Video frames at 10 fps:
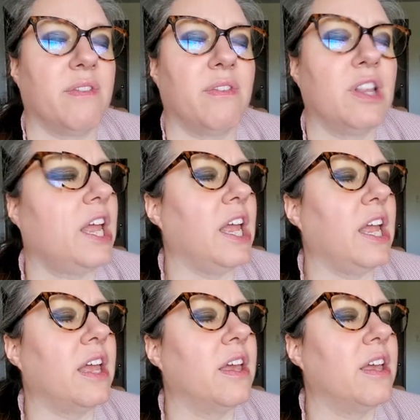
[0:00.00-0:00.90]
Like,
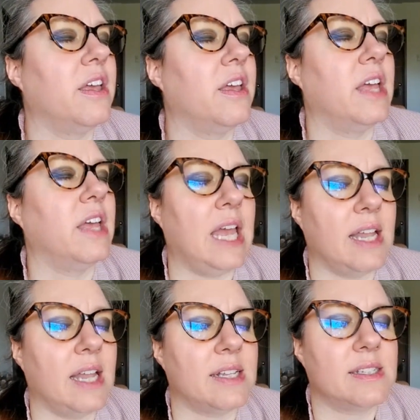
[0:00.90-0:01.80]

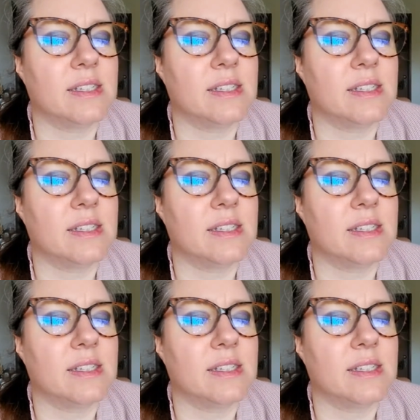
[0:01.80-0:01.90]
it's